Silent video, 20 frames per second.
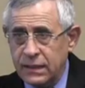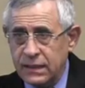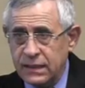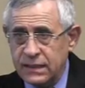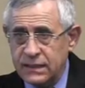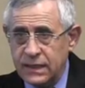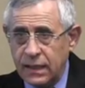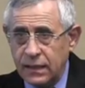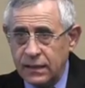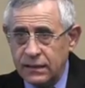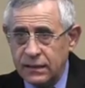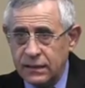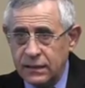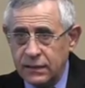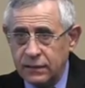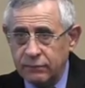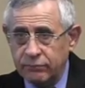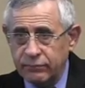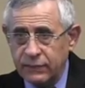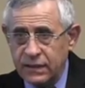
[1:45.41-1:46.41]
these are
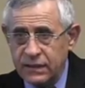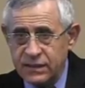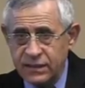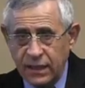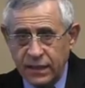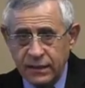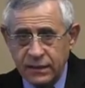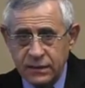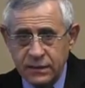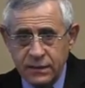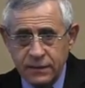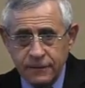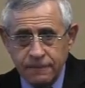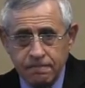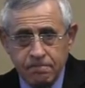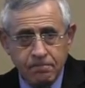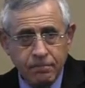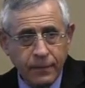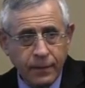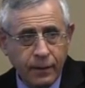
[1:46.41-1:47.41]
the states
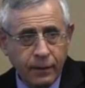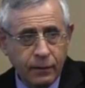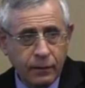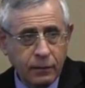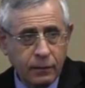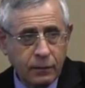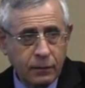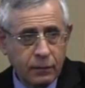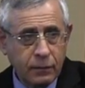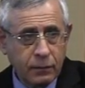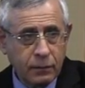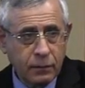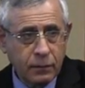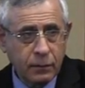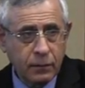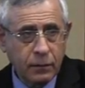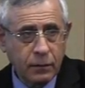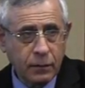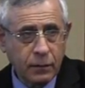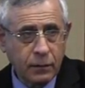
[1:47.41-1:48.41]

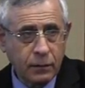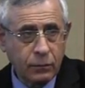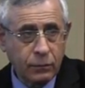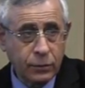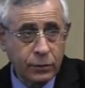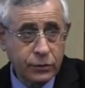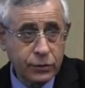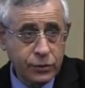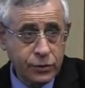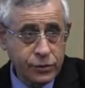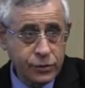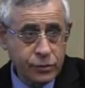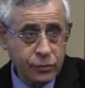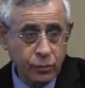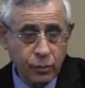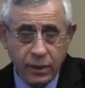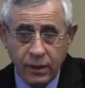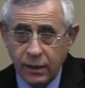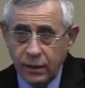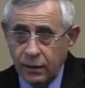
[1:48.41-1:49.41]

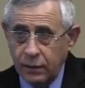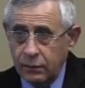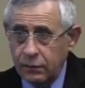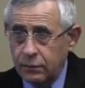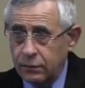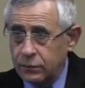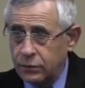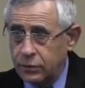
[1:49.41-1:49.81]
which we are